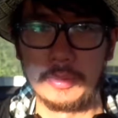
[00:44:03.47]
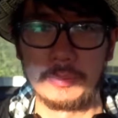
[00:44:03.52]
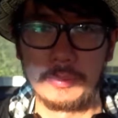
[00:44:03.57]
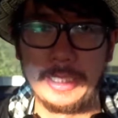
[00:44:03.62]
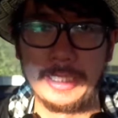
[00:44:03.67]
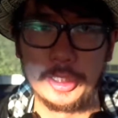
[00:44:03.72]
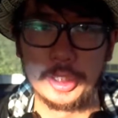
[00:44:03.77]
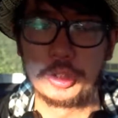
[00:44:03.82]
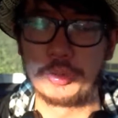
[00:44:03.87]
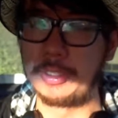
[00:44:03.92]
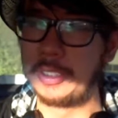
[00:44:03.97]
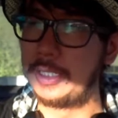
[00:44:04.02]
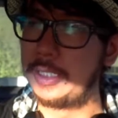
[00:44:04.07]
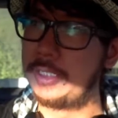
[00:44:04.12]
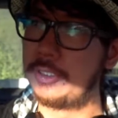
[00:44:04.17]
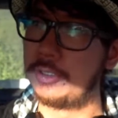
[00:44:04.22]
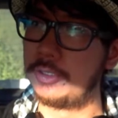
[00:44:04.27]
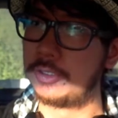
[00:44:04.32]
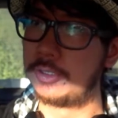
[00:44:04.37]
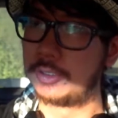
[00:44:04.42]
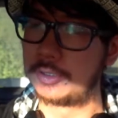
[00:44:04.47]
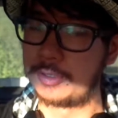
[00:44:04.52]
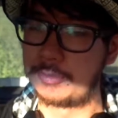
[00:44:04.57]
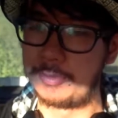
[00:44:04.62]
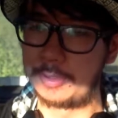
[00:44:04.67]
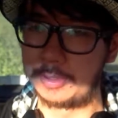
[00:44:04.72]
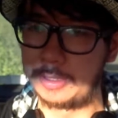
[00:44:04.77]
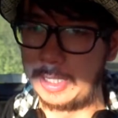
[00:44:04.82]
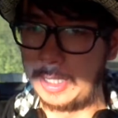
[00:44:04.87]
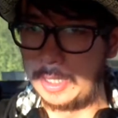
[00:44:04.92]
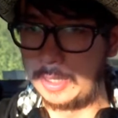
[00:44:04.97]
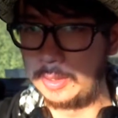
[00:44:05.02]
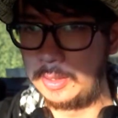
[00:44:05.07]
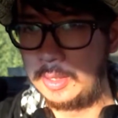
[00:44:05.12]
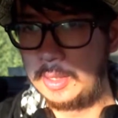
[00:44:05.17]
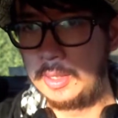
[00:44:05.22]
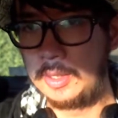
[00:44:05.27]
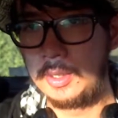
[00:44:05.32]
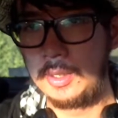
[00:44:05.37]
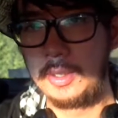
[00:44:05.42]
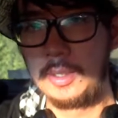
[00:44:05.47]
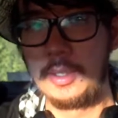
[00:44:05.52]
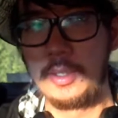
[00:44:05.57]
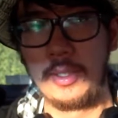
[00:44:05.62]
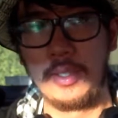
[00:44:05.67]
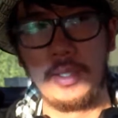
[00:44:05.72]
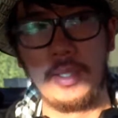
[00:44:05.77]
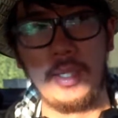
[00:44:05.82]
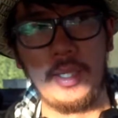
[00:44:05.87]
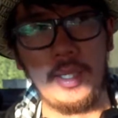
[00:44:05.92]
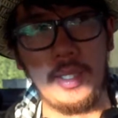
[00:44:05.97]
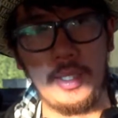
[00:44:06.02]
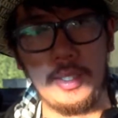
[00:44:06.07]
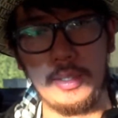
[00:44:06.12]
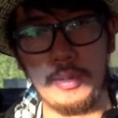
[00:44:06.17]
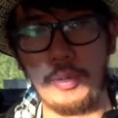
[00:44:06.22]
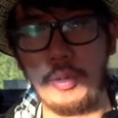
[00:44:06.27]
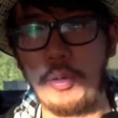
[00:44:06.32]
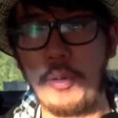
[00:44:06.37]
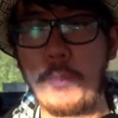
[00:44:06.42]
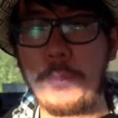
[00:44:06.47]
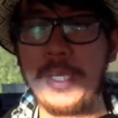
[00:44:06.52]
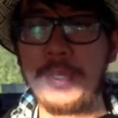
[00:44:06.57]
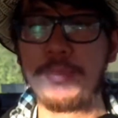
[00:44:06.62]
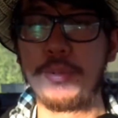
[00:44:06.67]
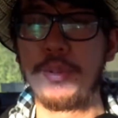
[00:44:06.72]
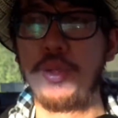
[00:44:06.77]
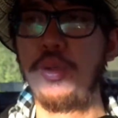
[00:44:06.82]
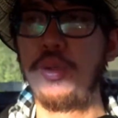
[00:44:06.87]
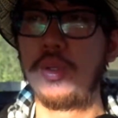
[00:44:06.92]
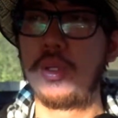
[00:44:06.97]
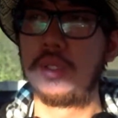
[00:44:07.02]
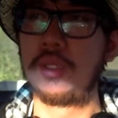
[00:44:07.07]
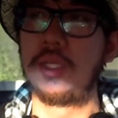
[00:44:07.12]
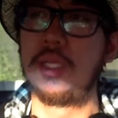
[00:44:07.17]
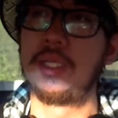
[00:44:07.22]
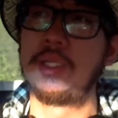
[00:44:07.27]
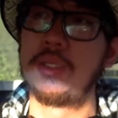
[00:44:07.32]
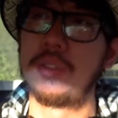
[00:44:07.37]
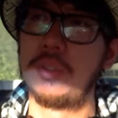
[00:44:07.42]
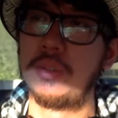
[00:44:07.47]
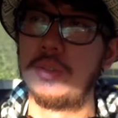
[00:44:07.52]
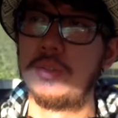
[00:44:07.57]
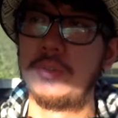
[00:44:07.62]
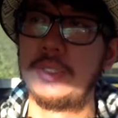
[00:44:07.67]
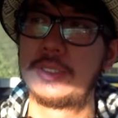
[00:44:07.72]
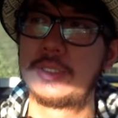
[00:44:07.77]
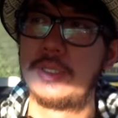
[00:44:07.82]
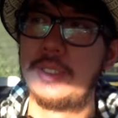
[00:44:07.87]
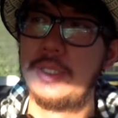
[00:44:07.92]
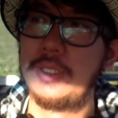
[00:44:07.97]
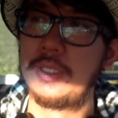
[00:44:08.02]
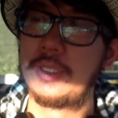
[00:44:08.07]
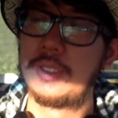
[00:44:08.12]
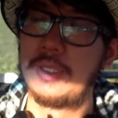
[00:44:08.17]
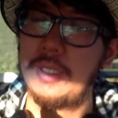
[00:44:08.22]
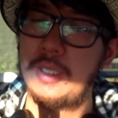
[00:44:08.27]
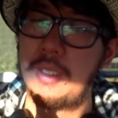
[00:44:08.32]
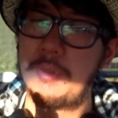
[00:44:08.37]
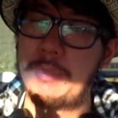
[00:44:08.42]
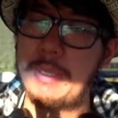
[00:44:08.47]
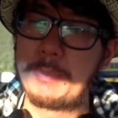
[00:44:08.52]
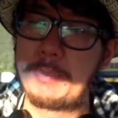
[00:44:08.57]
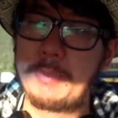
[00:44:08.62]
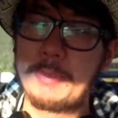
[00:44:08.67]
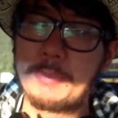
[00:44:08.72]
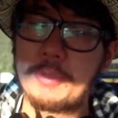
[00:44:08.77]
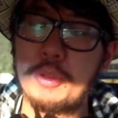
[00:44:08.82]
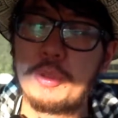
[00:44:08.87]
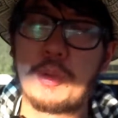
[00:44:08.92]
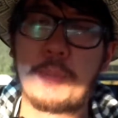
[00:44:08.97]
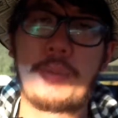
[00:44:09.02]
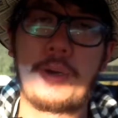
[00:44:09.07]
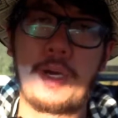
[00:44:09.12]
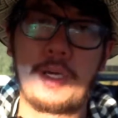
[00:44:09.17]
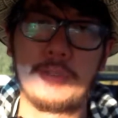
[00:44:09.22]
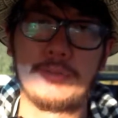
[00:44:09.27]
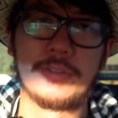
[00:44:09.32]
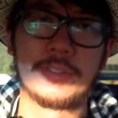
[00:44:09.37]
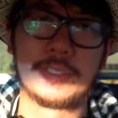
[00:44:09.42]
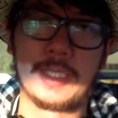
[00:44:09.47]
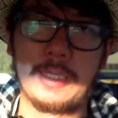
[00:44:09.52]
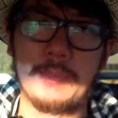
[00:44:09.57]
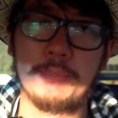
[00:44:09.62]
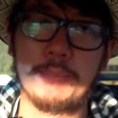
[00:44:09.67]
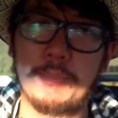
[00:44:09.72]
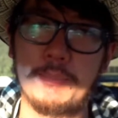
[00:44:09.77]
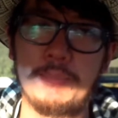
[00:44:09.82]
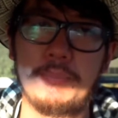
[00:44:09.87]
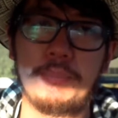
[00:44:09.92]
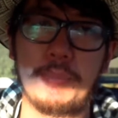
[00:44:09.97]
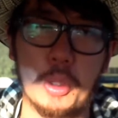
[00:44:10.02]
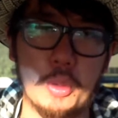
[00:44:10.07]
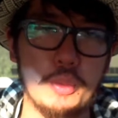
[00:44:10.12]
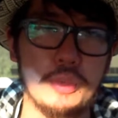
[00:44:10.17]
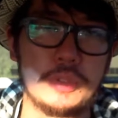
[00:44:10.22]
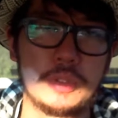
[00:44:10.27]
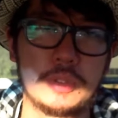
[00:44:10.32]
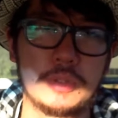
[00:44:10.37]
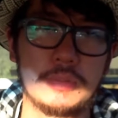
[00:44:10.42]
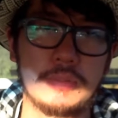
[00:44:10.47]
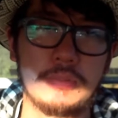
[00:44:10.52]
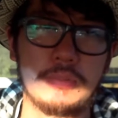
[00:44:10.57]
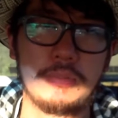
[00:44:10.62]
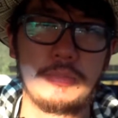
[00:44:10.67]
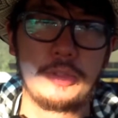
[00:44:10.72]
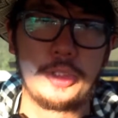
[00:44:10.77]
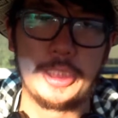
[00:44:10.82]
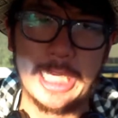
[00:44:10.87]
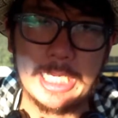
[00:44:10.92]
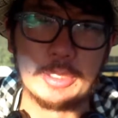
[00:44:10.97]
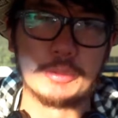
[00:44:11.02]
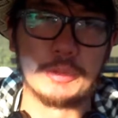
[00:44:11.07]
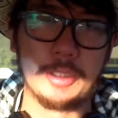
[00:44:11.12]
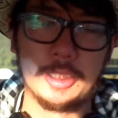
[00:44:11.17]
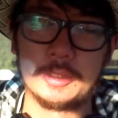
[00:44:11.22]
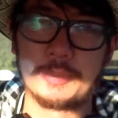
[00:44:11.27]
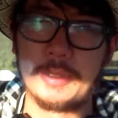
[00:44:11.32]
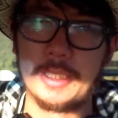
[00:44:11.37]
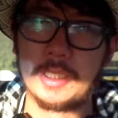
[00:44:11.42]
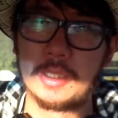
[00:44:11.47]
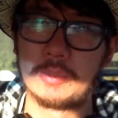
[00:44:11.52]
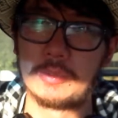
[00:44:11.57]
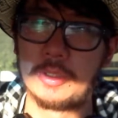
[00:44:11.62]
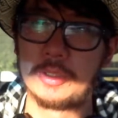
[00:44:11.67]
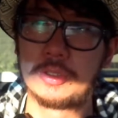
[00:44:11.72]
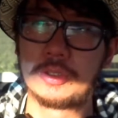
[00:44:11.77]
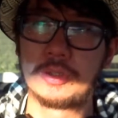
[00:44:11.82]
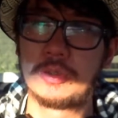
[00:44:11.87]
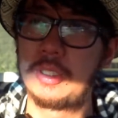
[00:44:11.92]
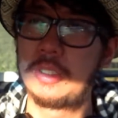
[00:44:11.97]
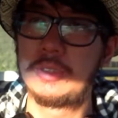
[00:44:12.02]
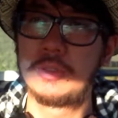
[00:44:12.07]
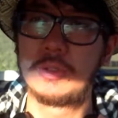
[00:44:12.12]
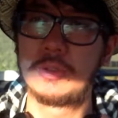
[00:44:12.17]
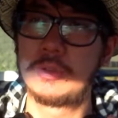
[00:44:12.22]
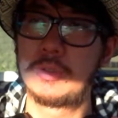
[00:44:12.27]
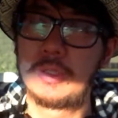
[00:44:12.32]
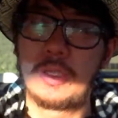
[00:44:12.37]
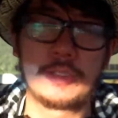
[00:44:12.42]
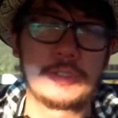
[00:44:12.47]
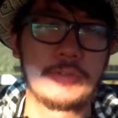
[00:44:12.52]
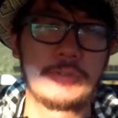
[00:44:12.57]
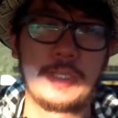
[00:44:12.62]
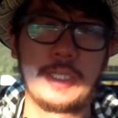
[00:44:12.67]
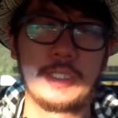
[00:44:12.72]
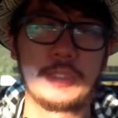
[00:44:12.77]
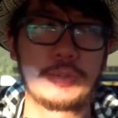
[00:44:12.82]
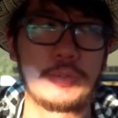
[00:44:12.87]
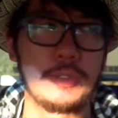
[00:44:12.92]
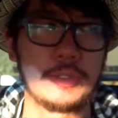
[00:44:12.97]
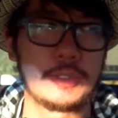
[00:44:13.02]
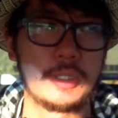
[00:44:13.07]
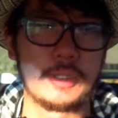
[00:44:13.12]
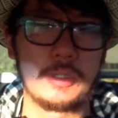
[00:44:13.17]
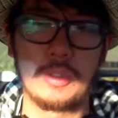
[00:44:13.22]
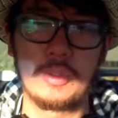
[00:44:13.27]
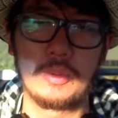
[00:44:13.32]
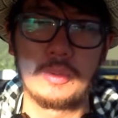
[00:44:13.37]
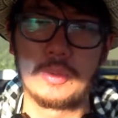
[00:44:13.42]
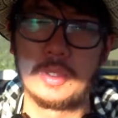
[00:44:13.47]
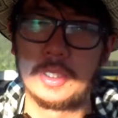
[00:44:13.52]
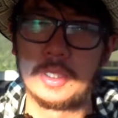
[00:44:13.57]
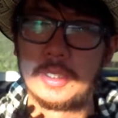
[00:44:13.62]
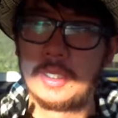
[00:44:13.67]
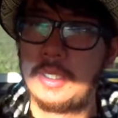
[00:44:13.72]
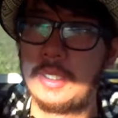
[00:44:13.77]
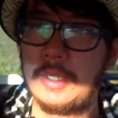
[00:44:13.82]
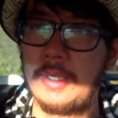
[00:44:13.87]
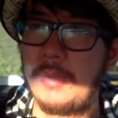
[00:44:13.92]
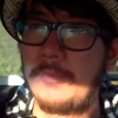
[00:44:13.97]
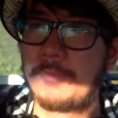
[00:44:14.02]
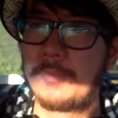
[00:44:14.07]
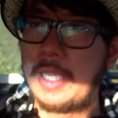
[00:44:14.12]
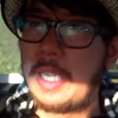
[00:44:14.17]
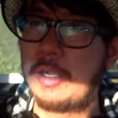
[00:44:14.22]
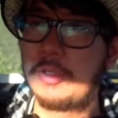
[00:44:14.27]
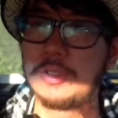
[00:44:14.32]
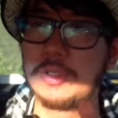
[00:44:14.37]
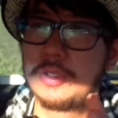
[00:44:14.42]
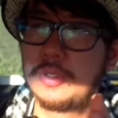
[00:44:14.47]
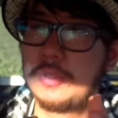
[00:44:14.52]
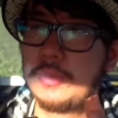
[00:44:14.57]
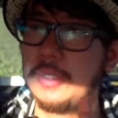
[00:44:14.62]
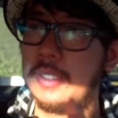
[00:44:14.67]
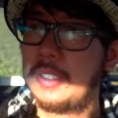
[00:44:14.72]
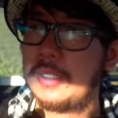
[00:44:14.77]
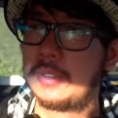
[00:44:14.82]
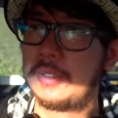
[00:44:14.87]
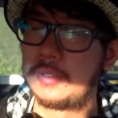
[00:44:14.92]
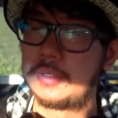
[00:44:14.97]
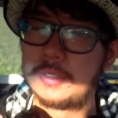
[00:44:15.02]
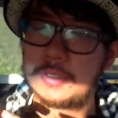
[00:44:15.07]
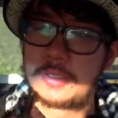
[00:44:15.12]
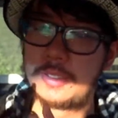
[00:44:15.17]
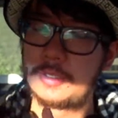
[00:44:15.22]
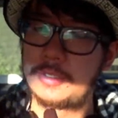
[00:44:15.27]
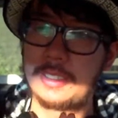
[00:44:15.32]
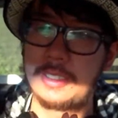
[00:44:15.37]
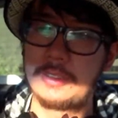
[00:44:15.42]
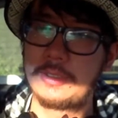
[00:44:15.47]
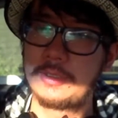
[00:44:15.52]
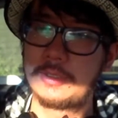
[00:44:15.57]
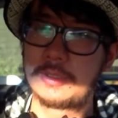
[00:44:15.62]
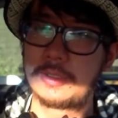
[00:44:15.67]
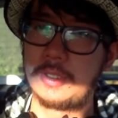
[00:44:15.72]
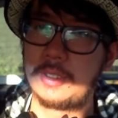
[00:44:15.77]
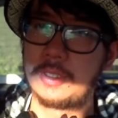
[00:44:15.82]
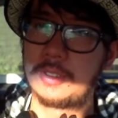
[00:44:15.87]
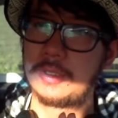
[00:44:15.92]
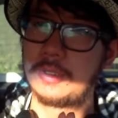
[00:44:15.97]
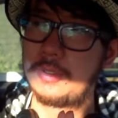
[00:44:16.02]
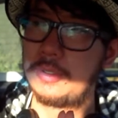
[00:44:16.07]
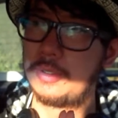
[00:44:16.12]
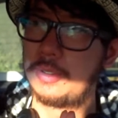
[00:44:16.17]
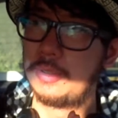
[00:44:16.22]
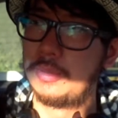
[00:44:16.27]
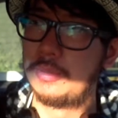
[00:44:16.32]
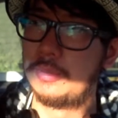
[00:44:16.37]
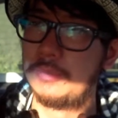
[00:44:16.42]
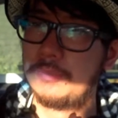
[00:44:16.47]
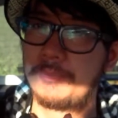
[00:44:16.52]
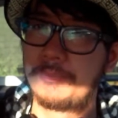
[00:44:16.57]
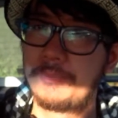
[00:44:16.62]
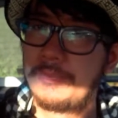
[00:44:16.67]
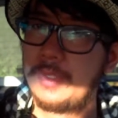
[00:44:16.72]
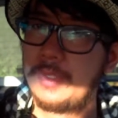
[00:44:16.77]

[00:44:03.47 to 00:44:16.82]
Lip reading: industry leaders and stuff like that, or people who are like, you know, it's like people who are part of the same boat, generally speaking, right? So like, you know, there are lots of things where it's like, oh, like how to, like there's like things like, you know,